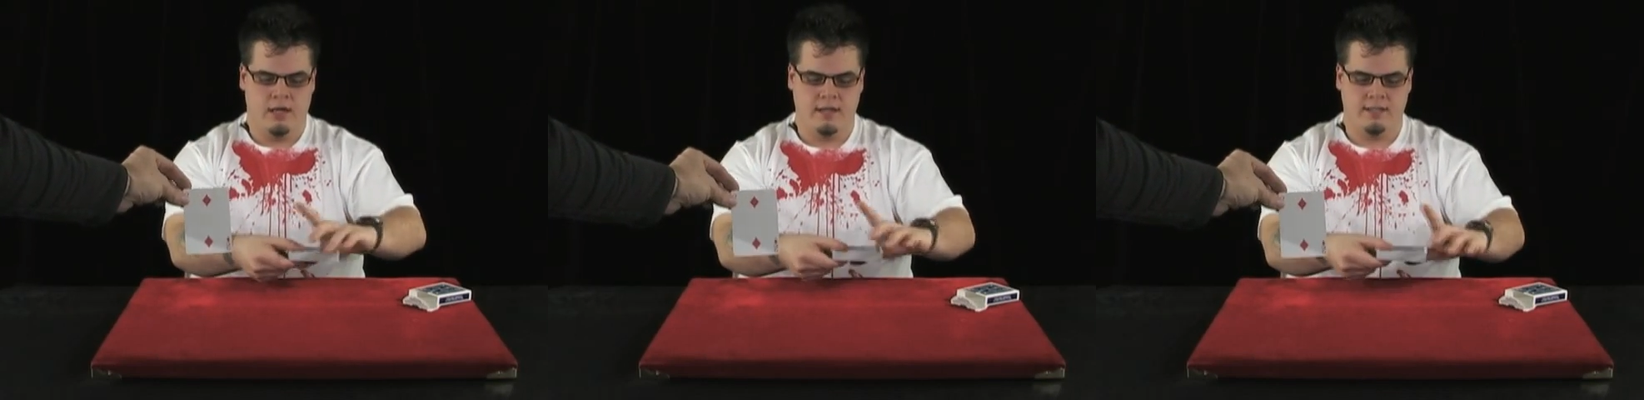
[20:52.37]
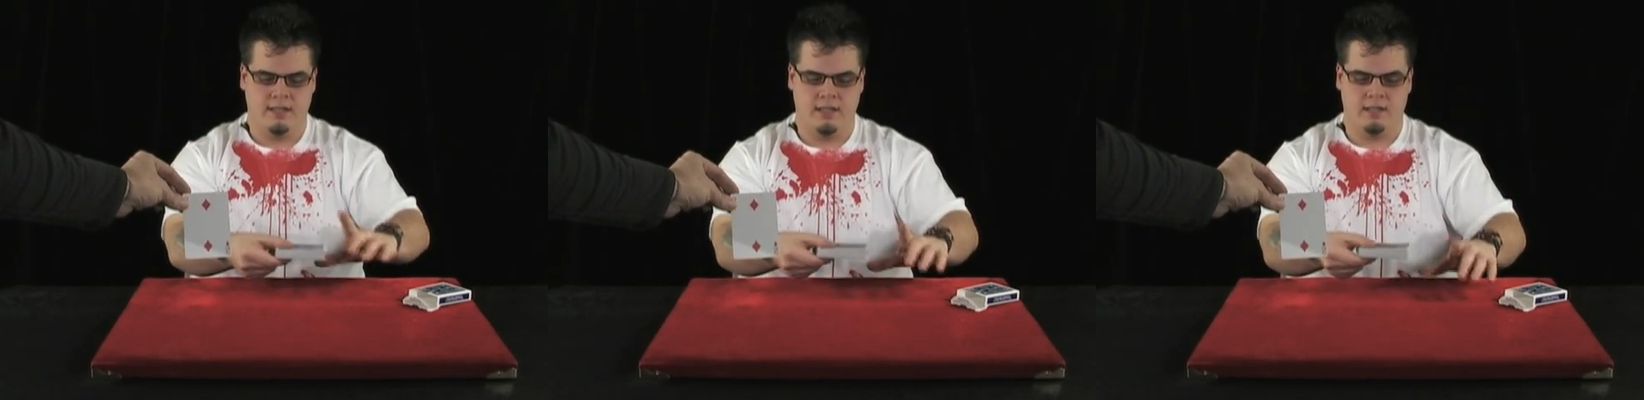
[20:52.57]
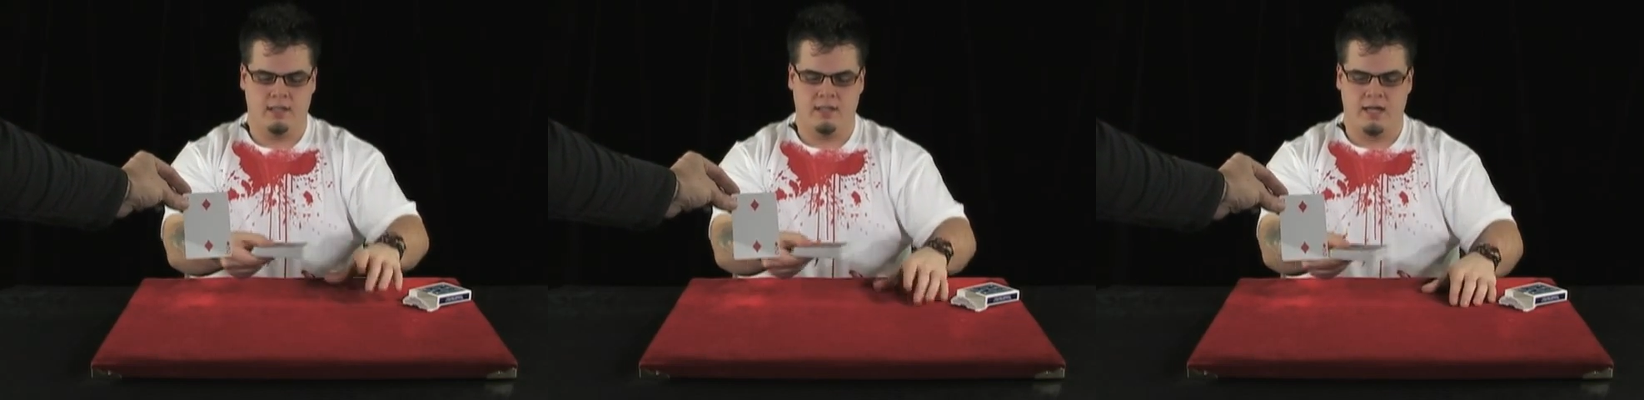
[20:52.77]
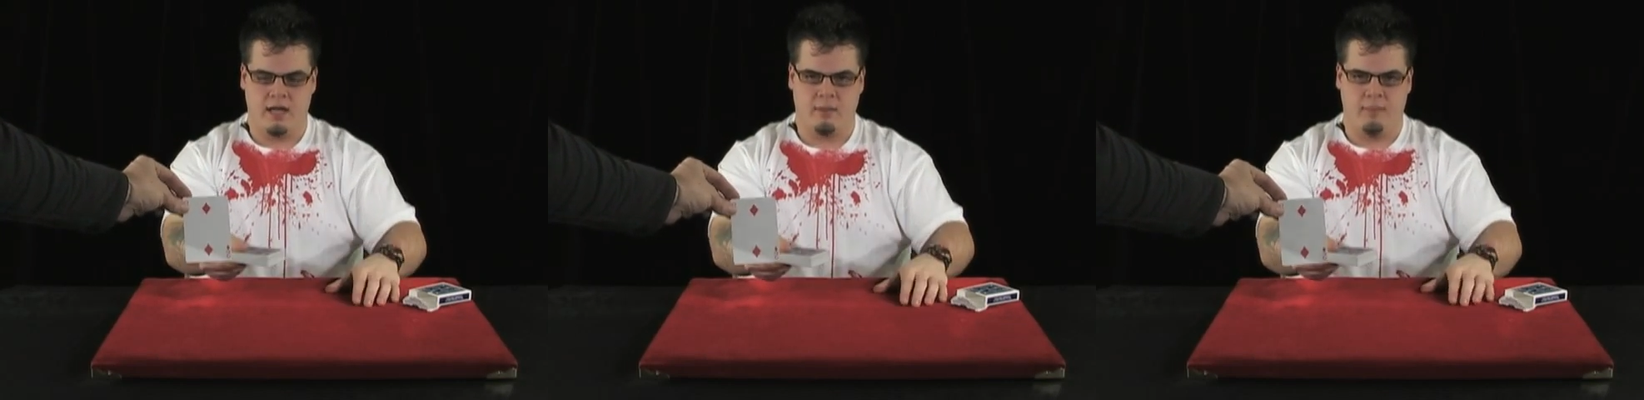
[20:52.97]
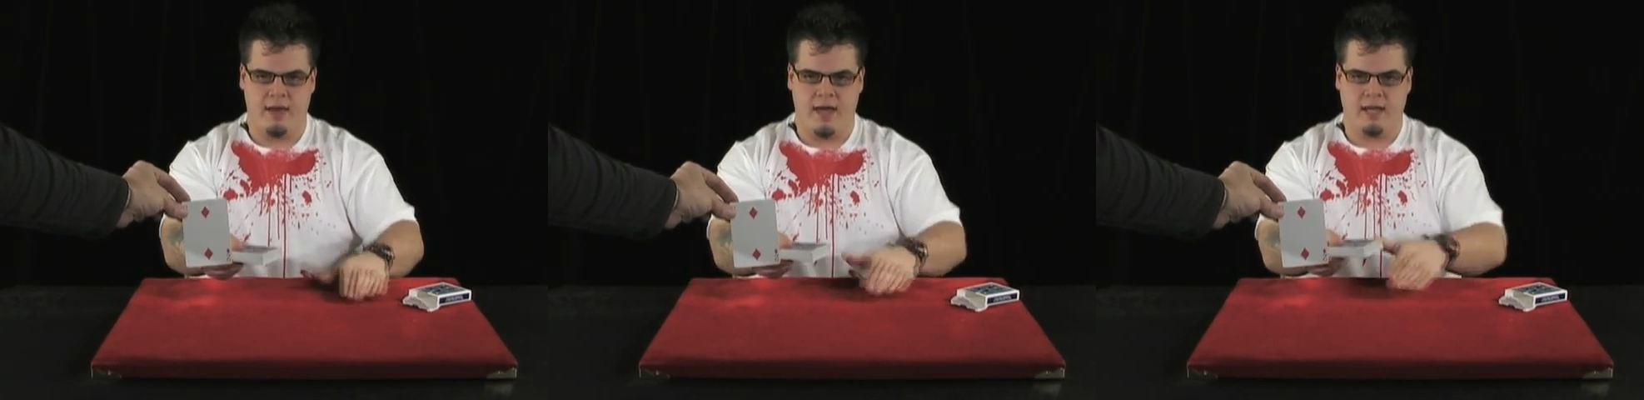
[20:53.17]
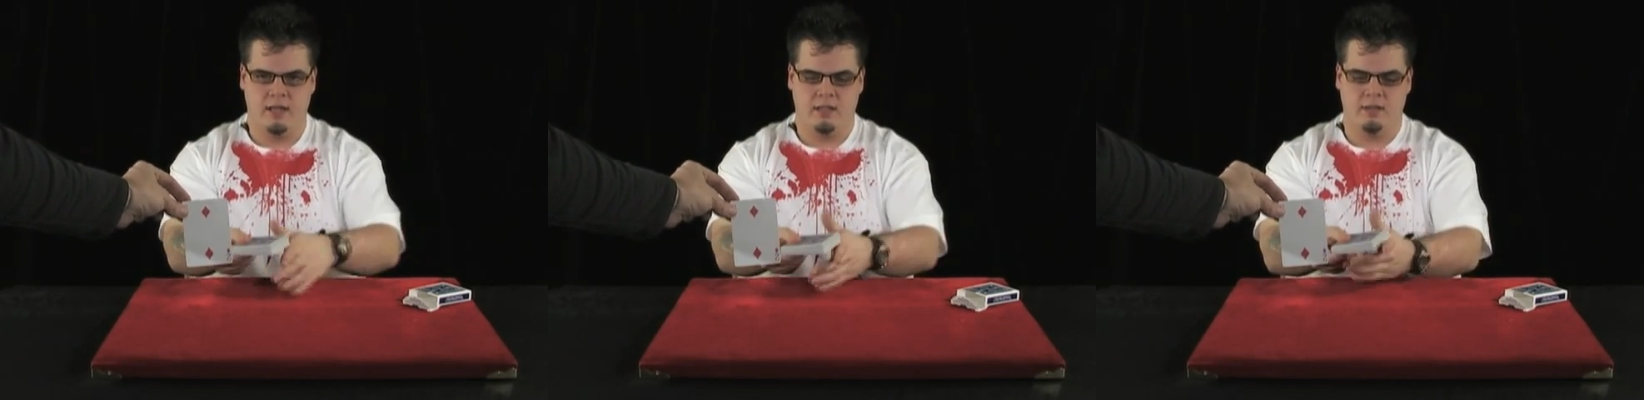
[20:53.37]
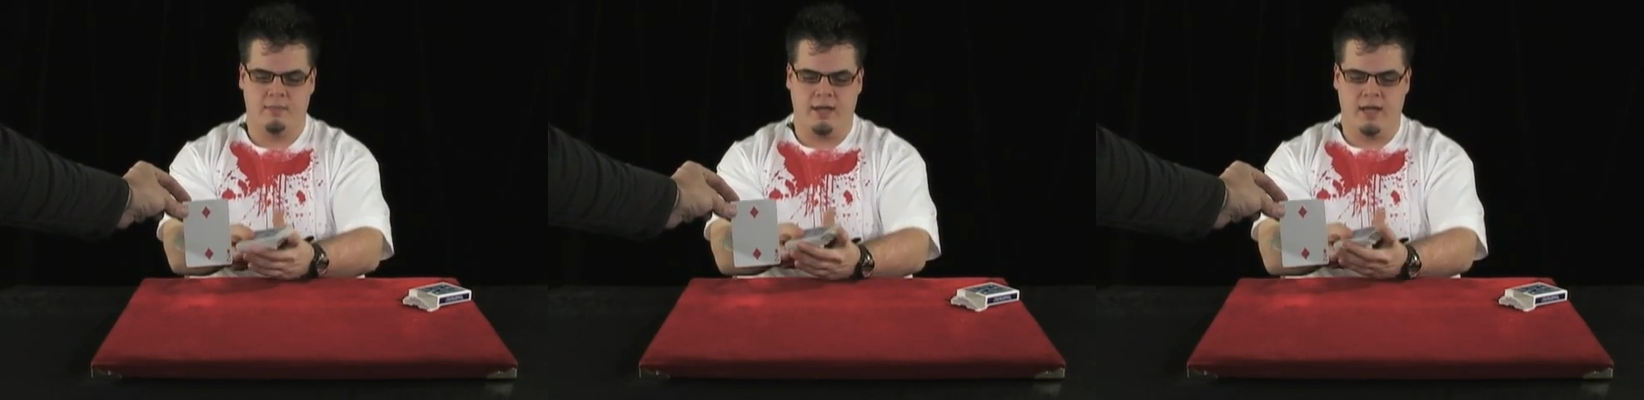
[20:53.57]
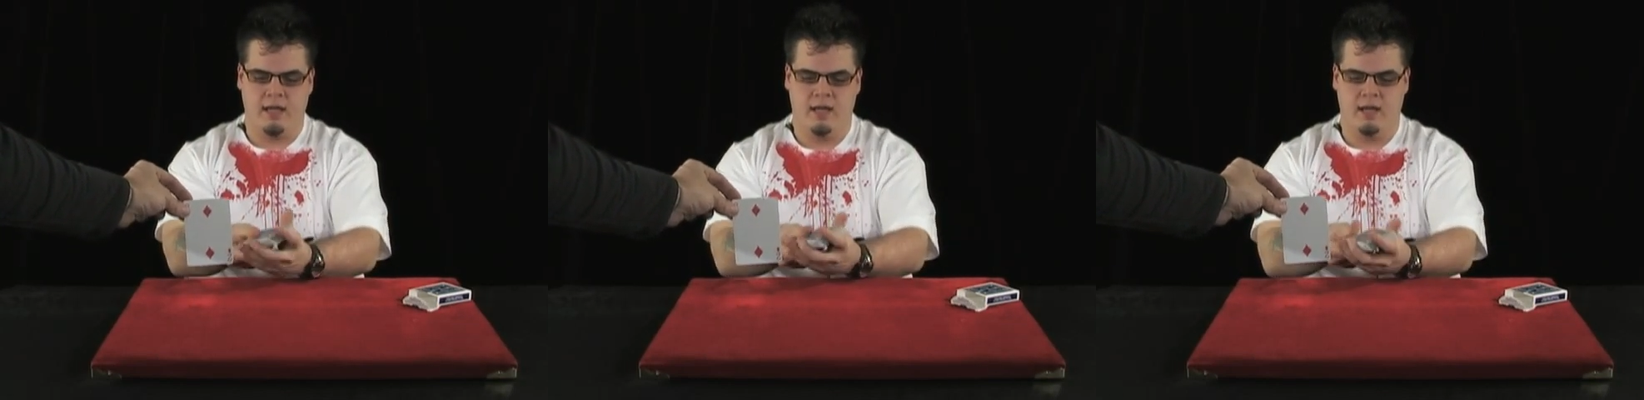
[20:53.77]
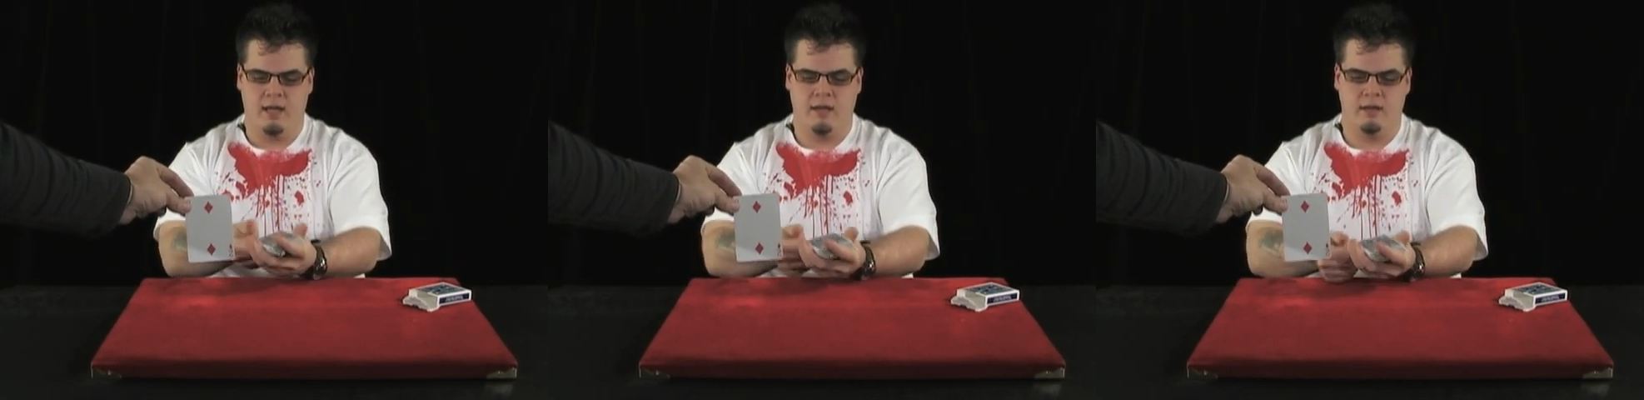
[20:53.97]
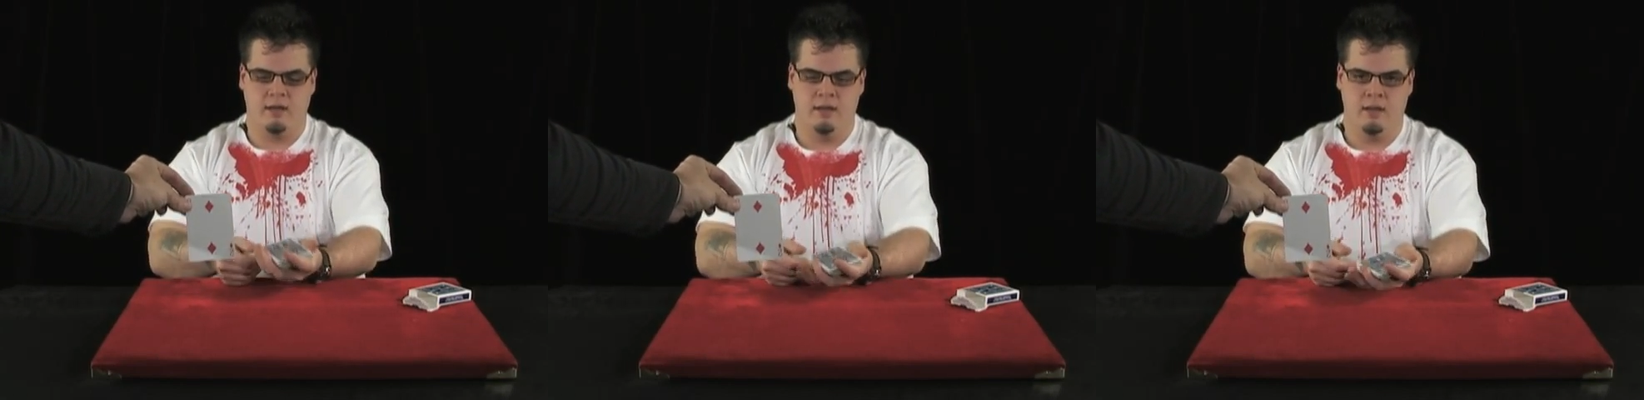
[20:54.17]
I take the deck back into my
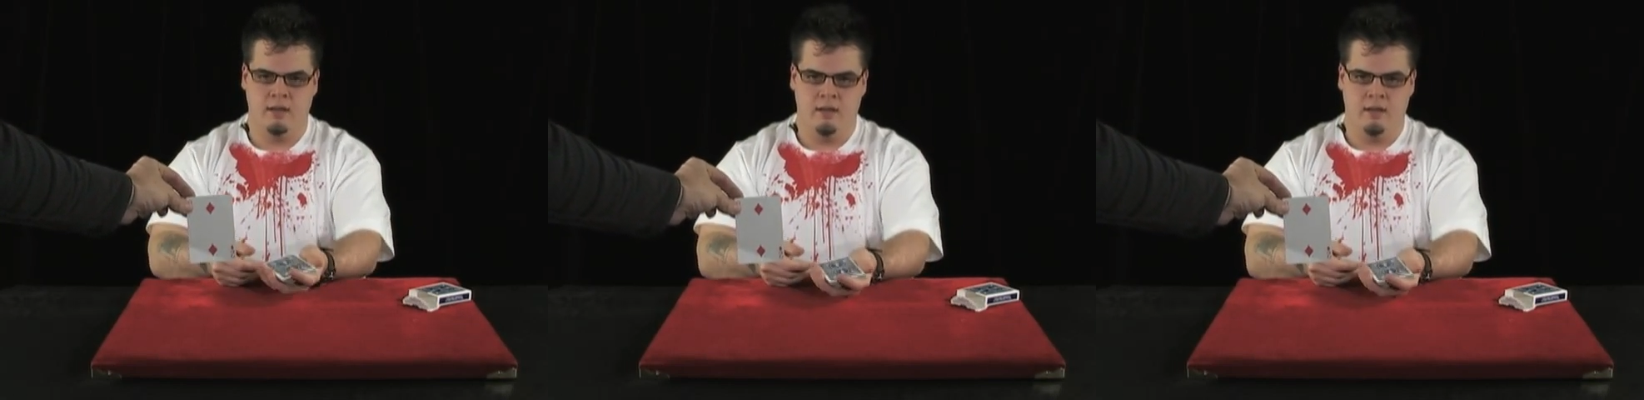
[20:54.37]
hand,